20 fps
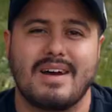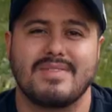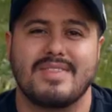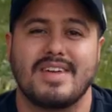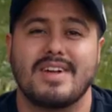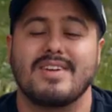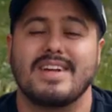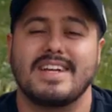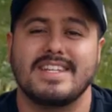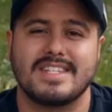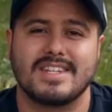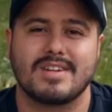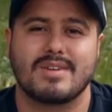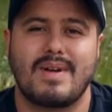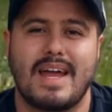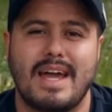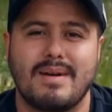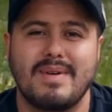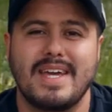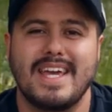out their
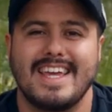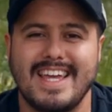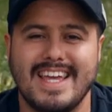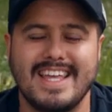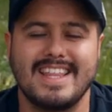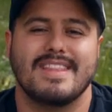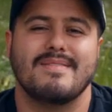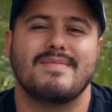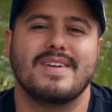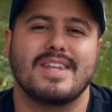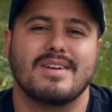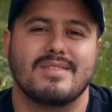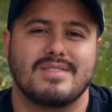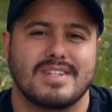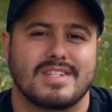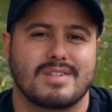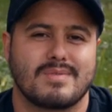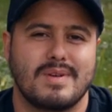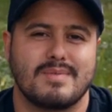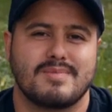Instagram in the video
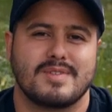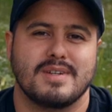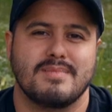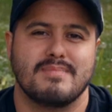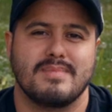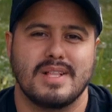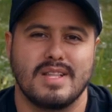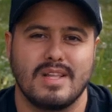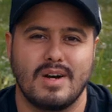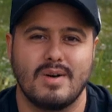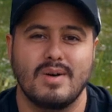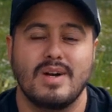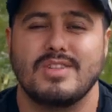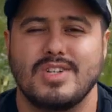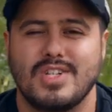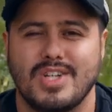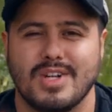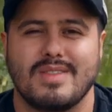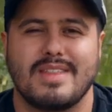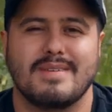description below
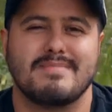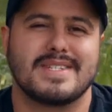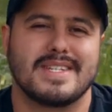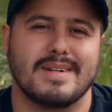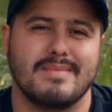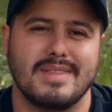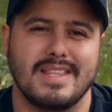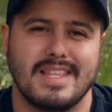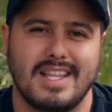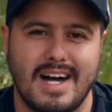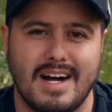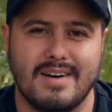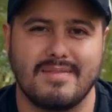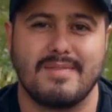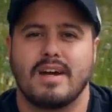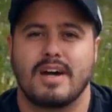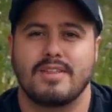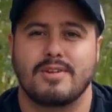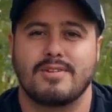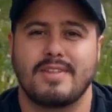to show them some
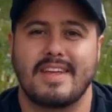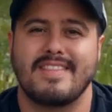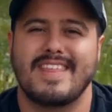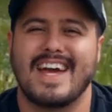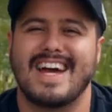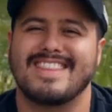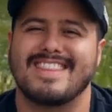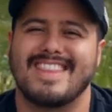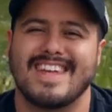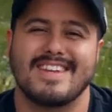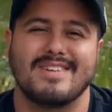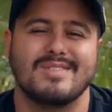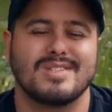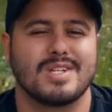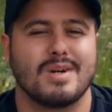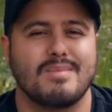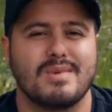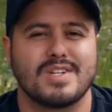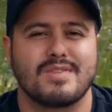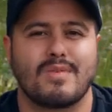love. Other than that, thank you
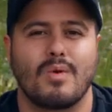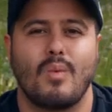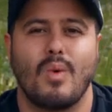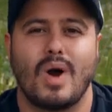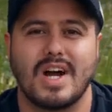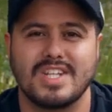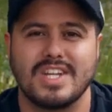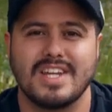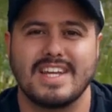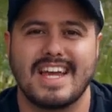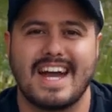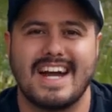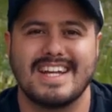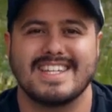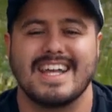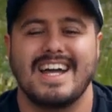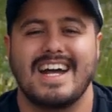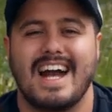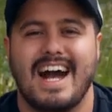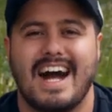so much for watching,
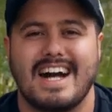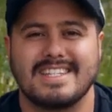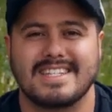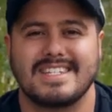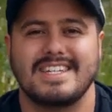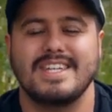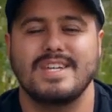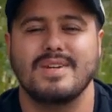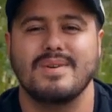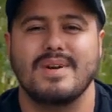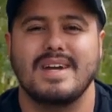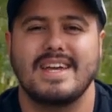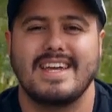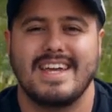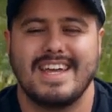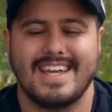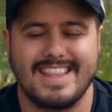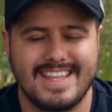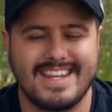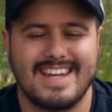guys. I'll see you
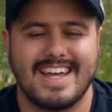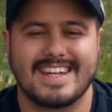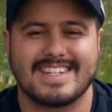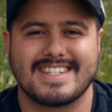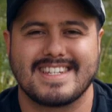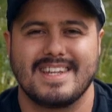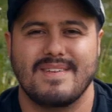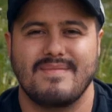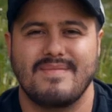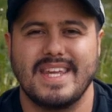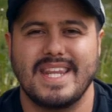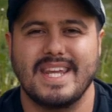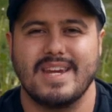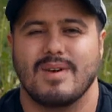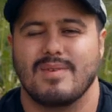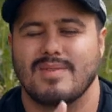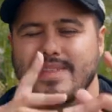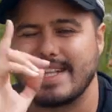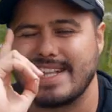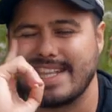in the next
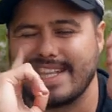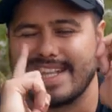video.